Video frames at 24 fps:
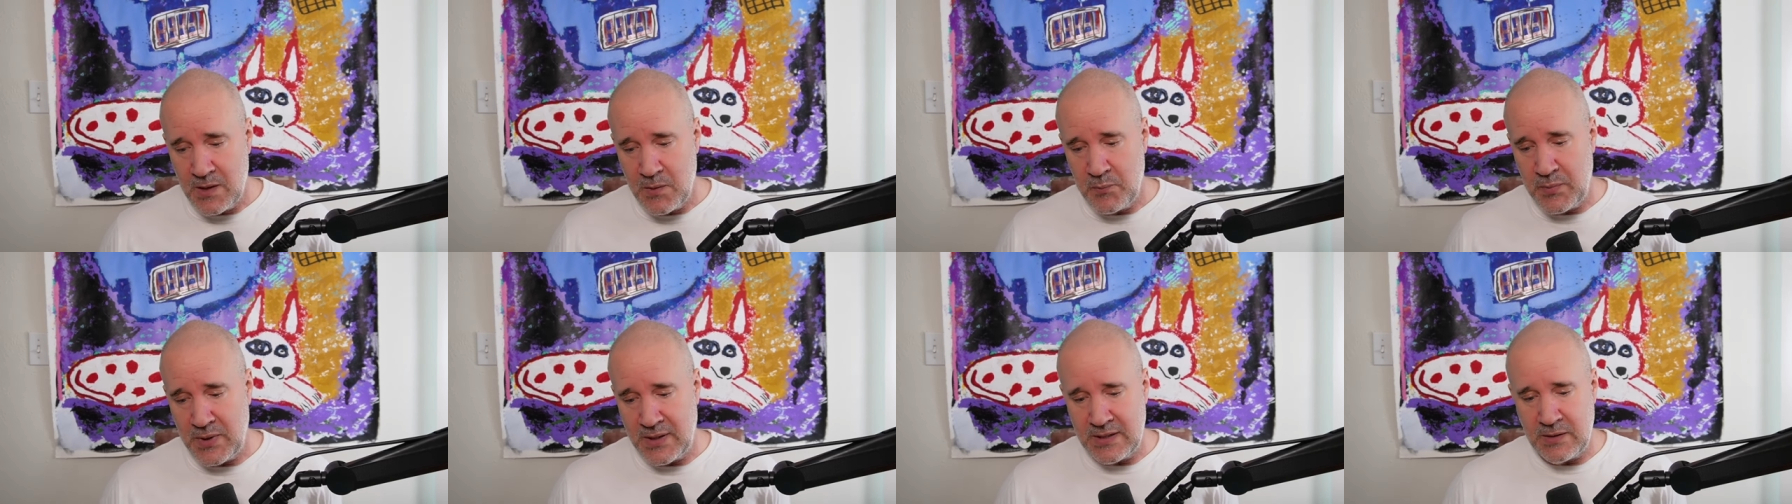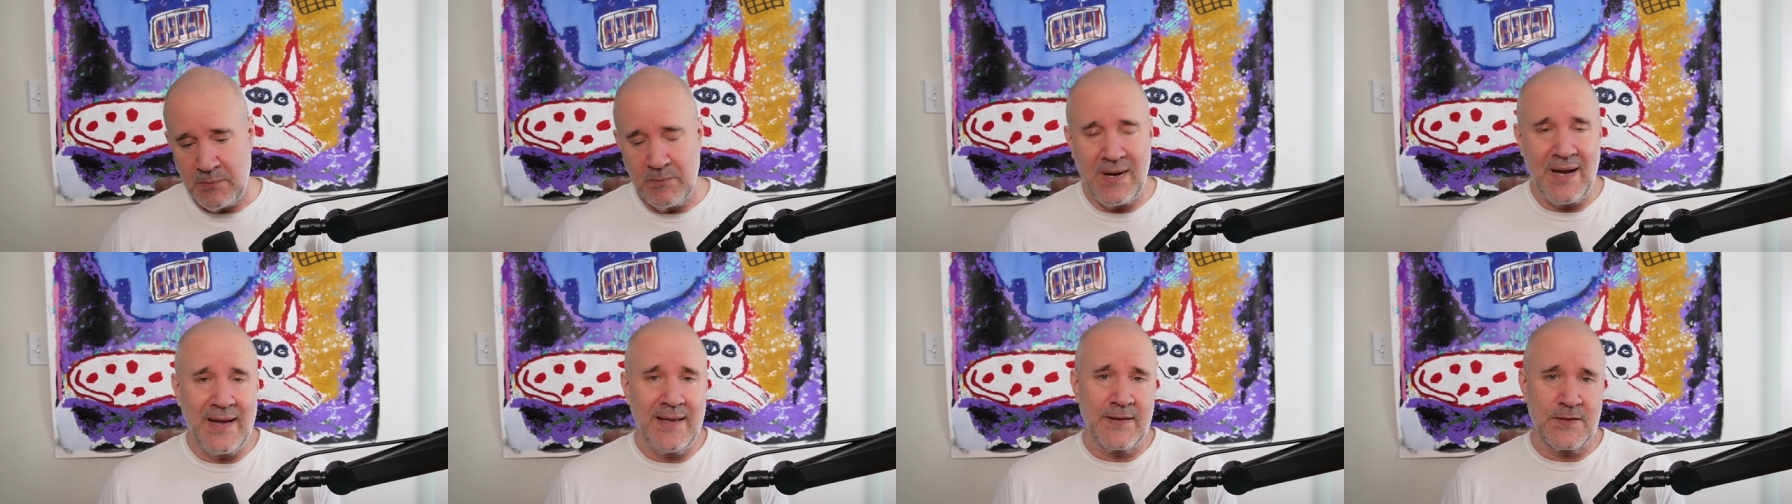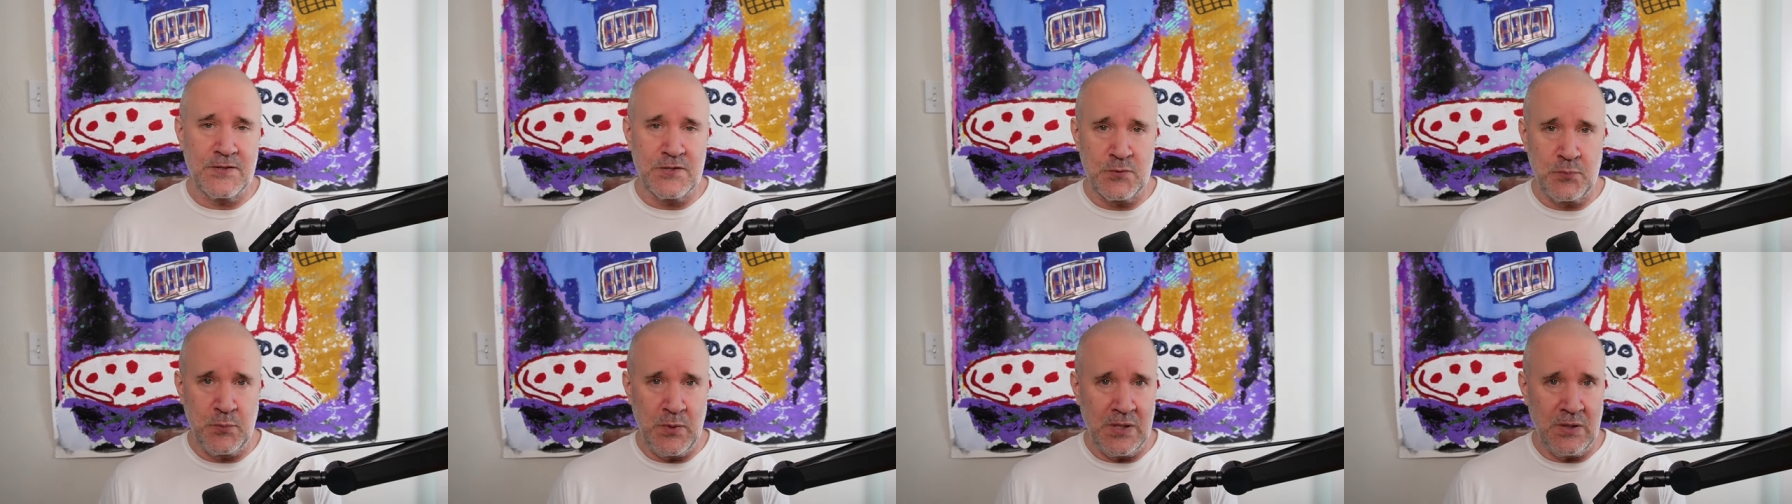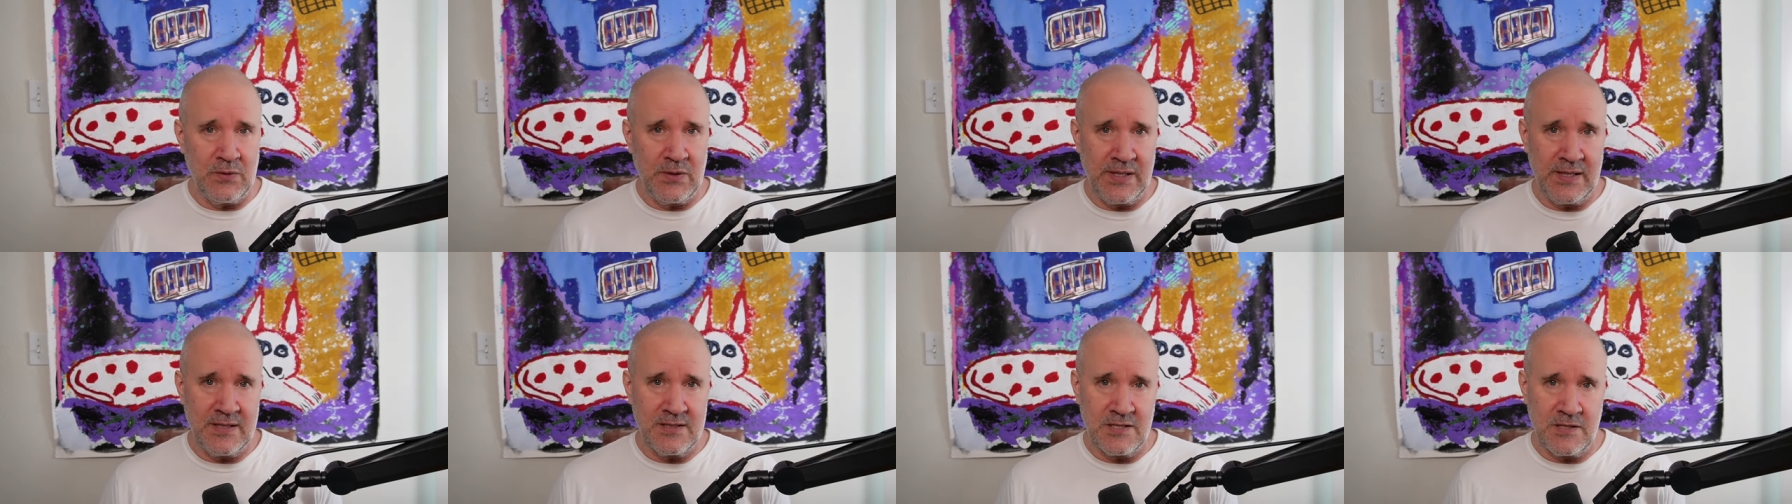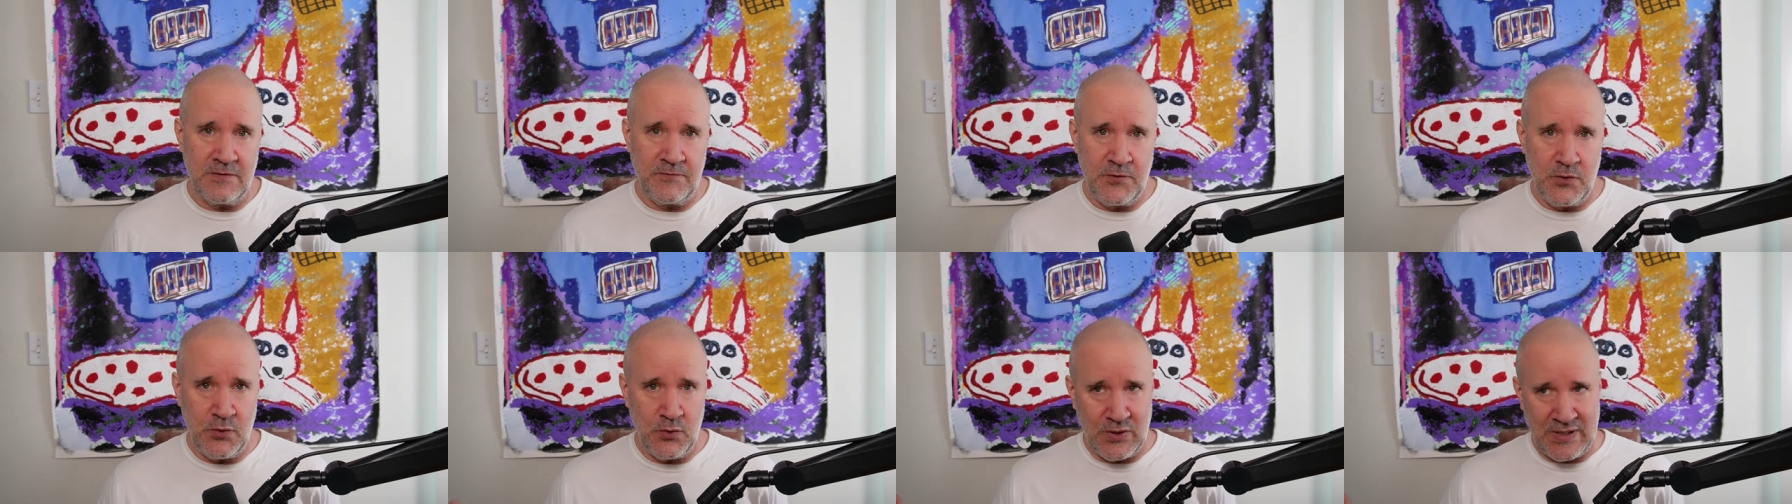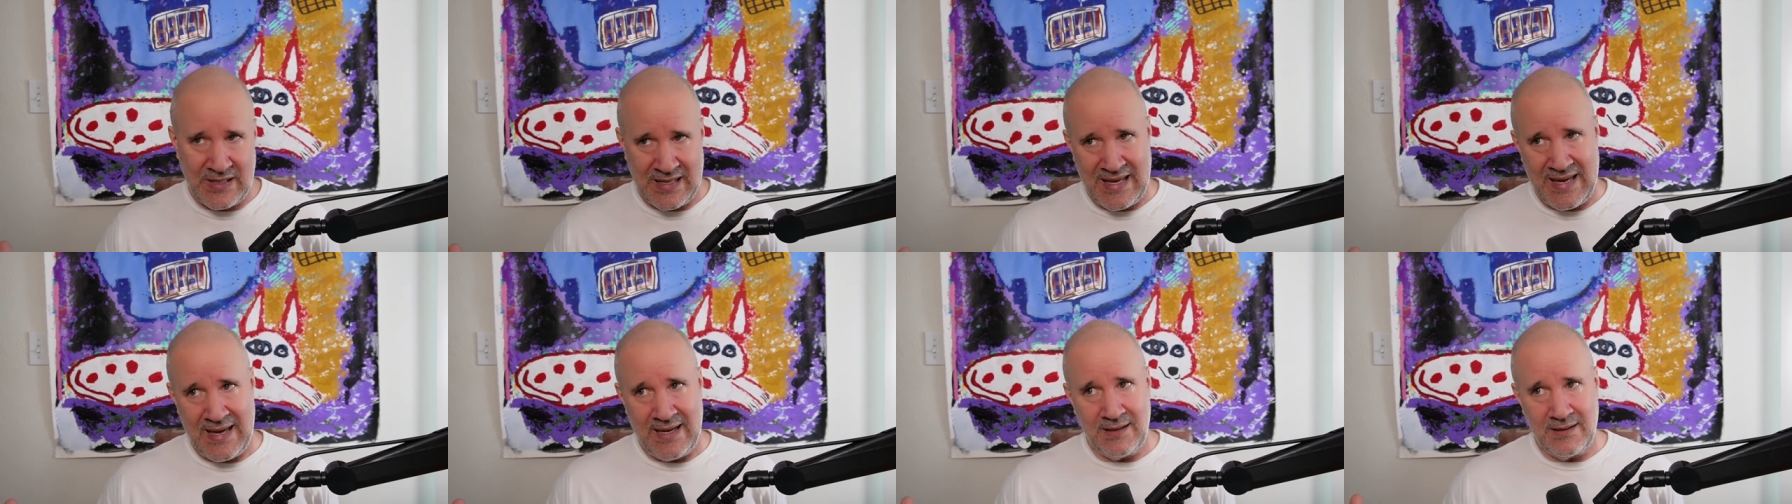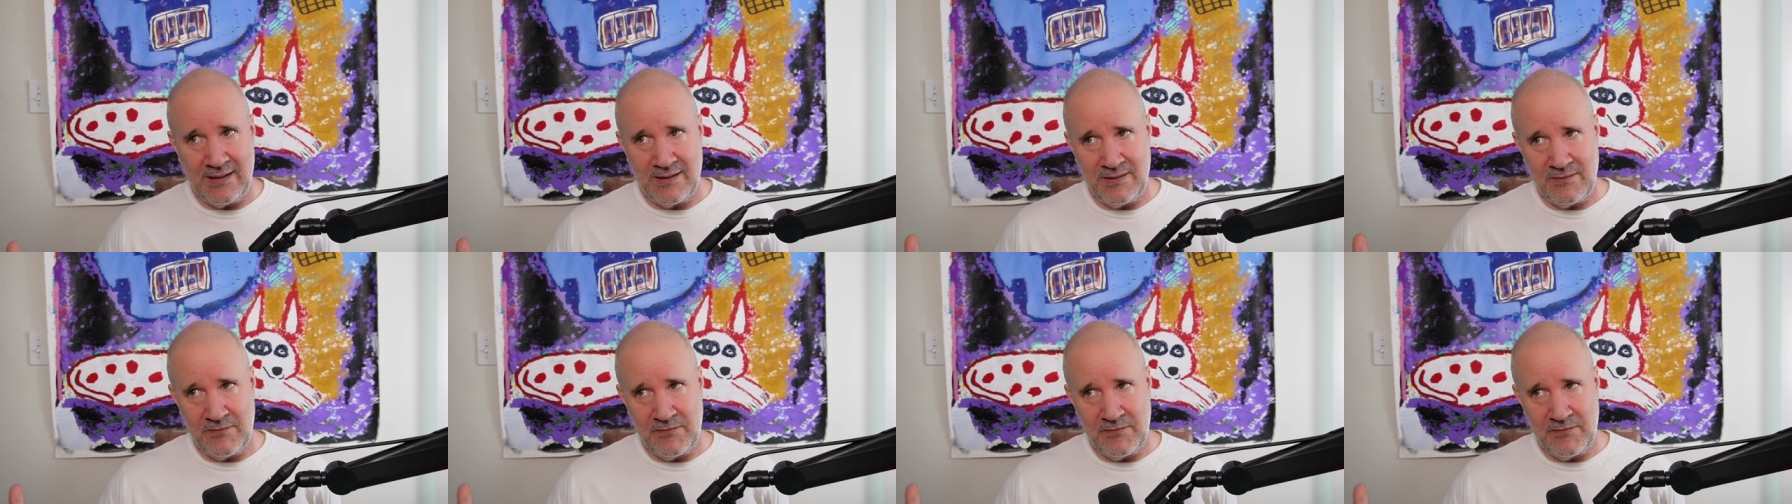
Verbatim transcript: but in my experience if you can't